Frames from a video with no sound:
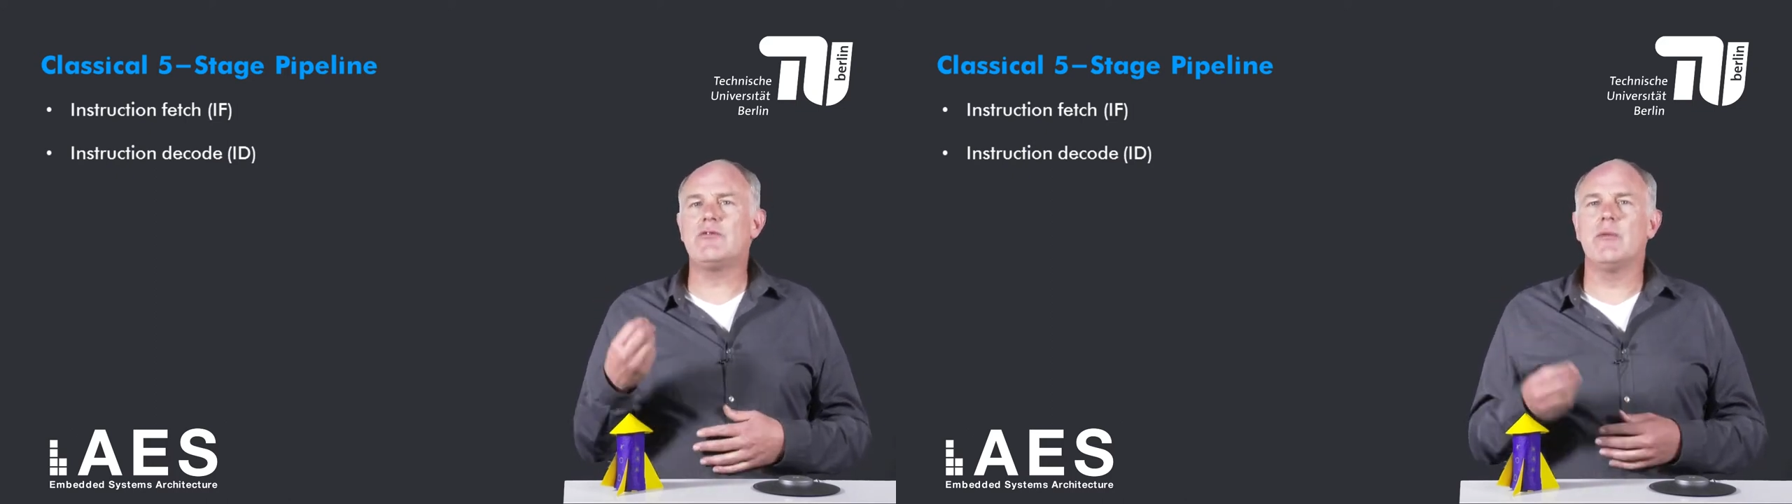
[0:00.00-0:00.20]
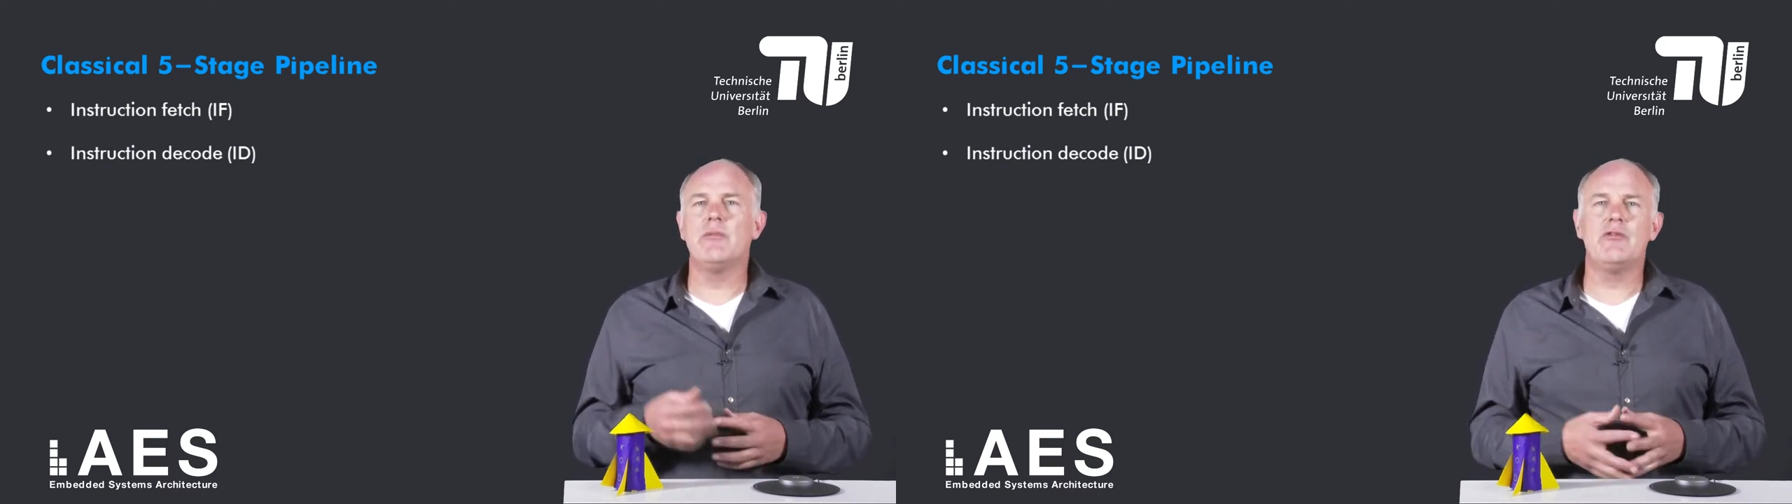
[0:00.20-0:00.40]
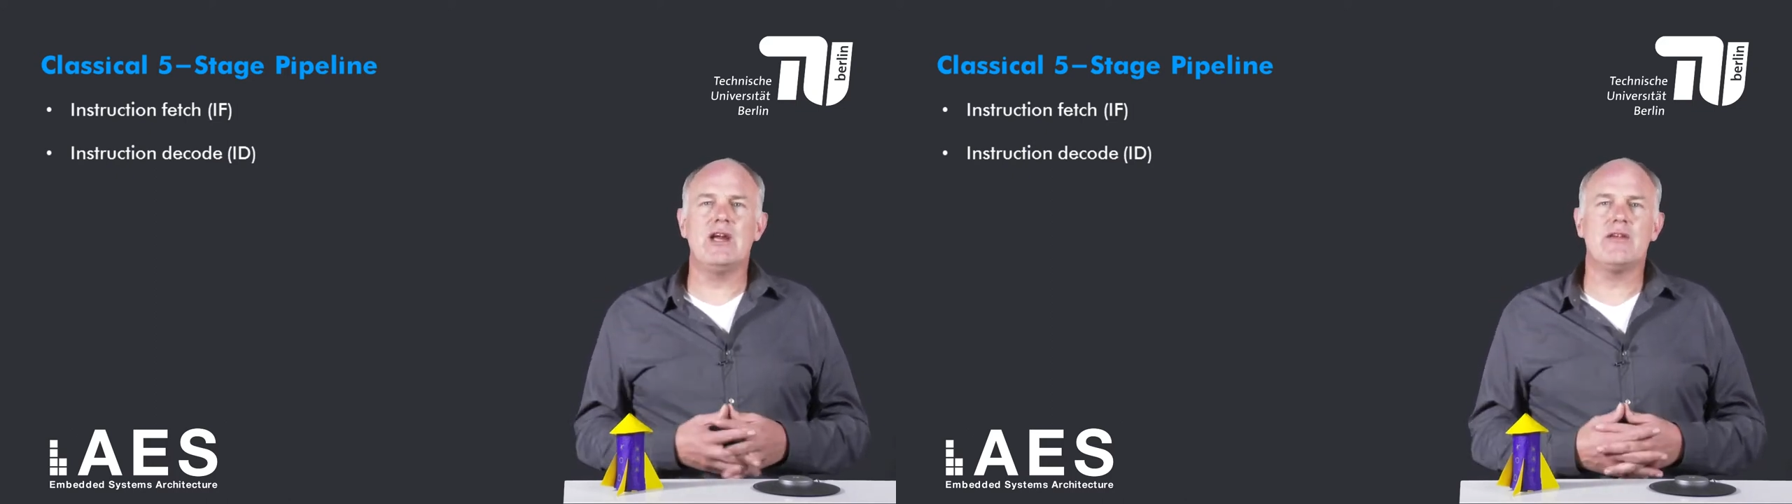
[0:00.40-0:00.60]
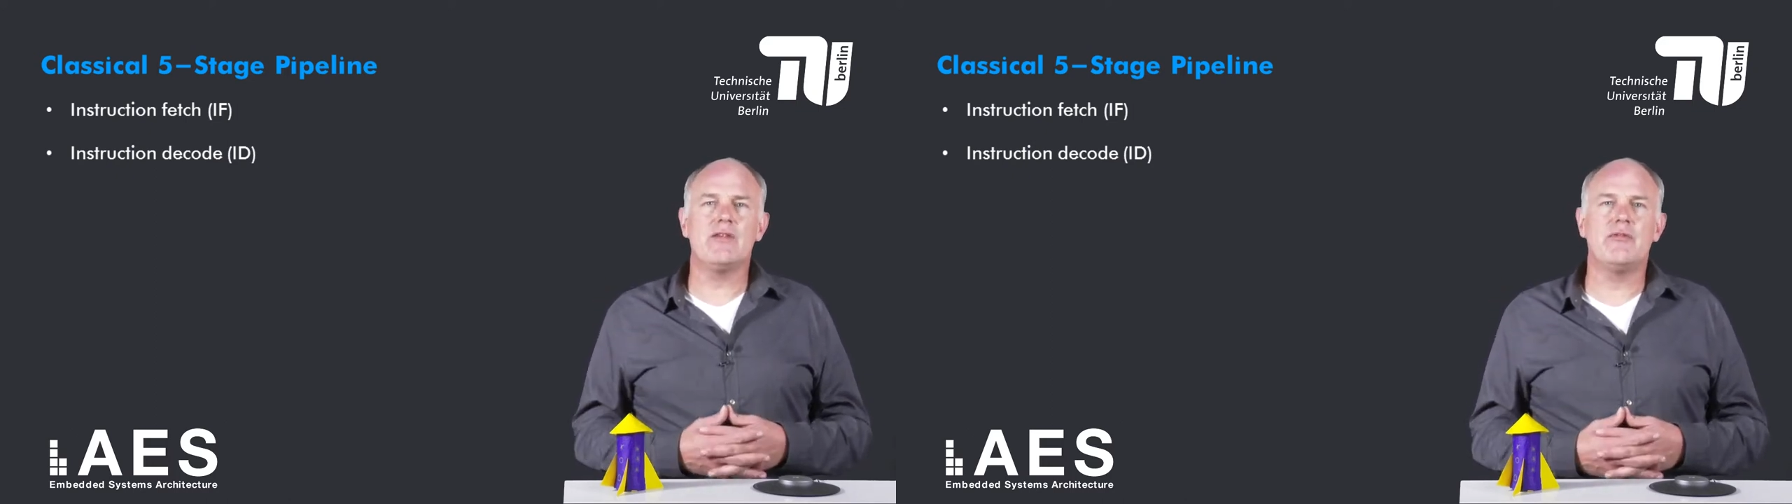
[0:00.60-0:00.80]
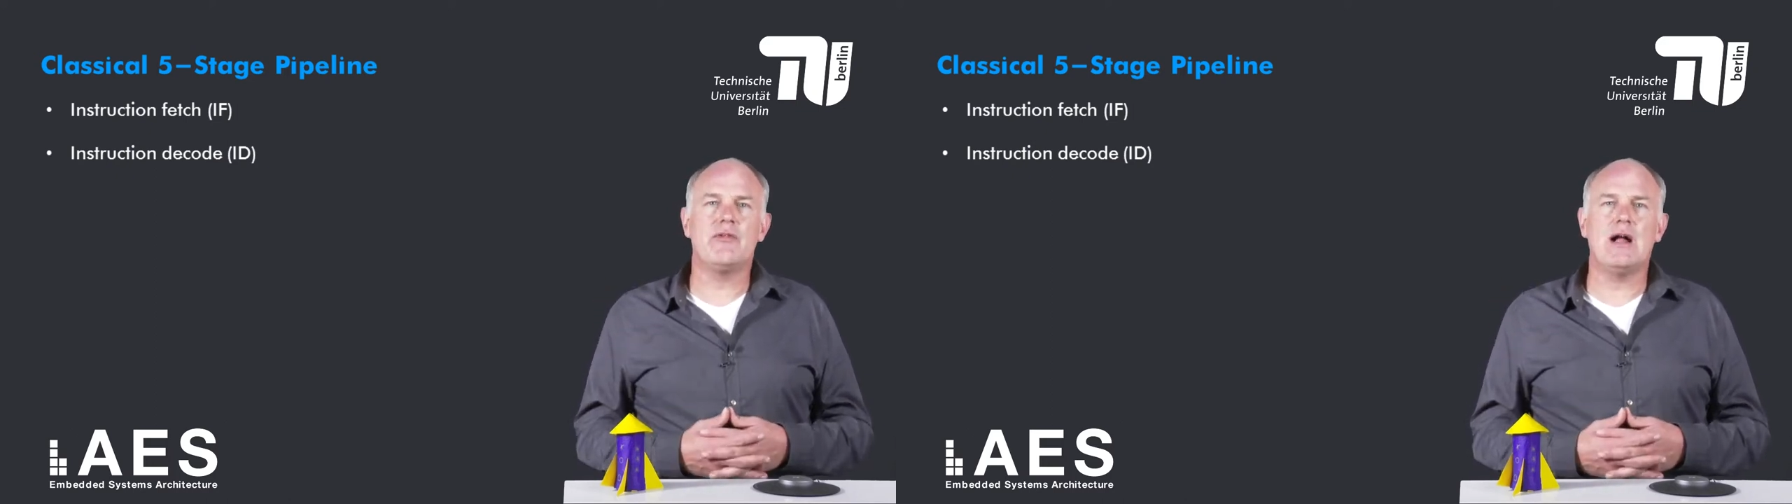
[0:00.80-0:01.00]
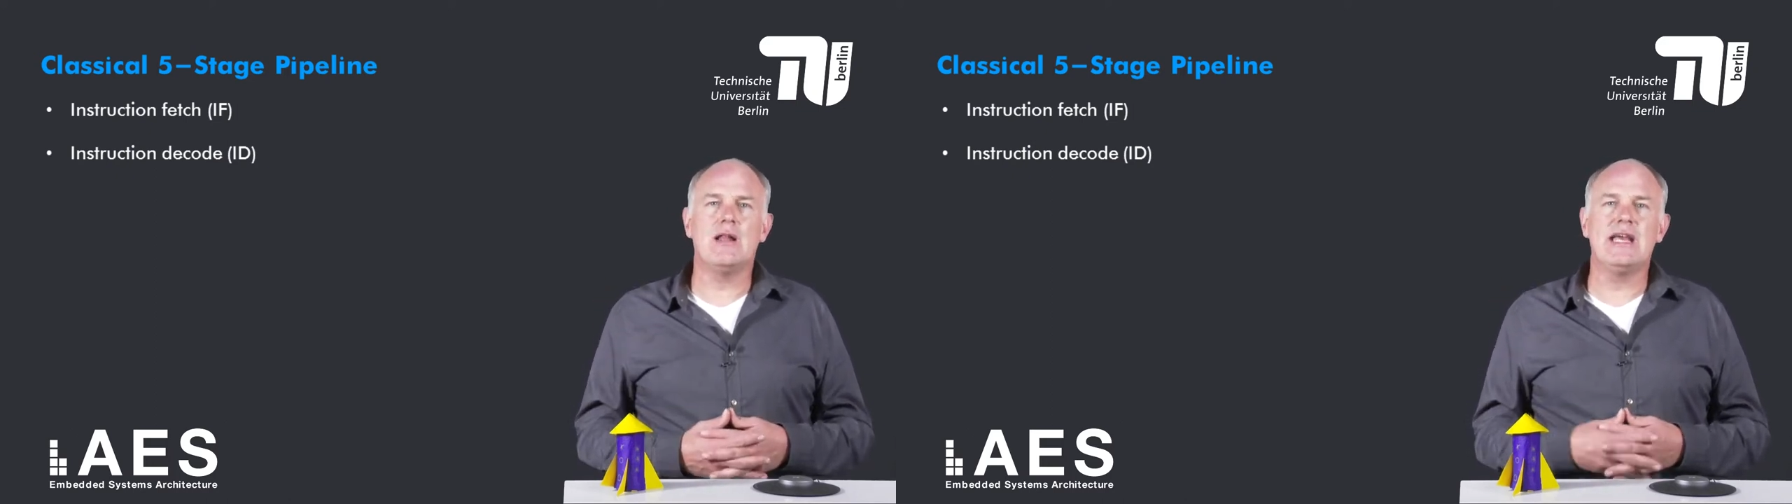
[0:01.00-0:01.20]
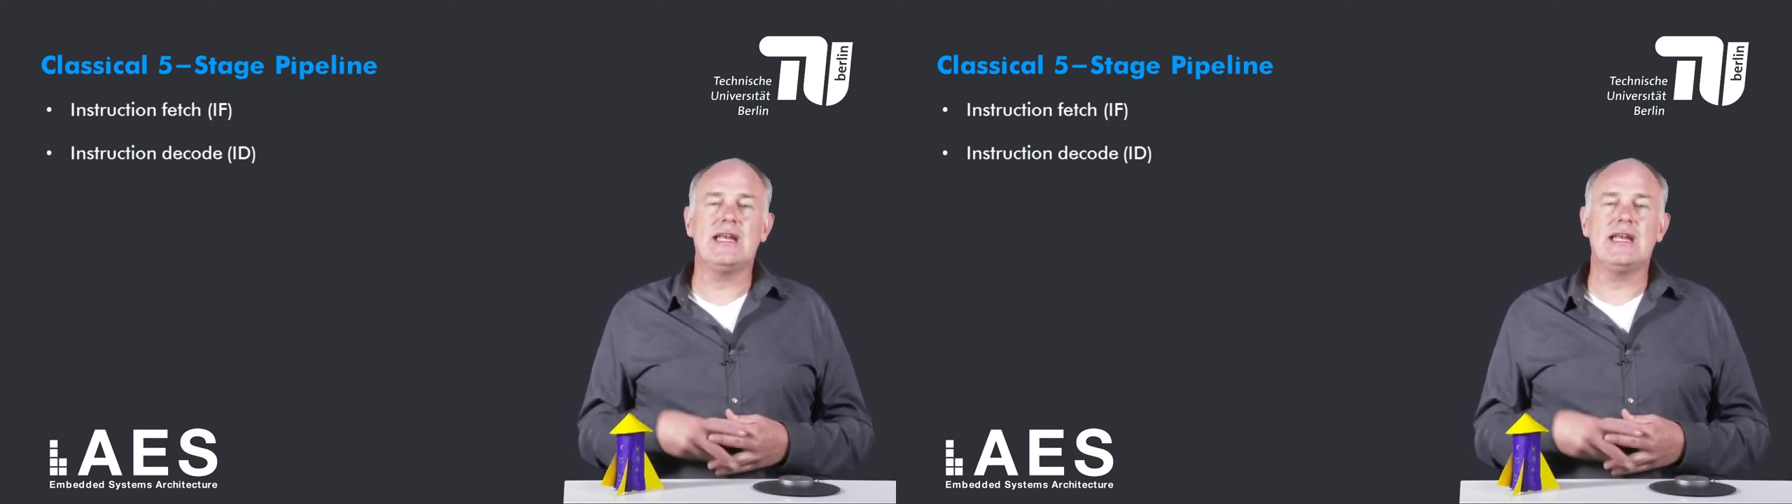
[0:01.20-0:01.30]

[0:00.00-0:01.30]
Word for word: from the register file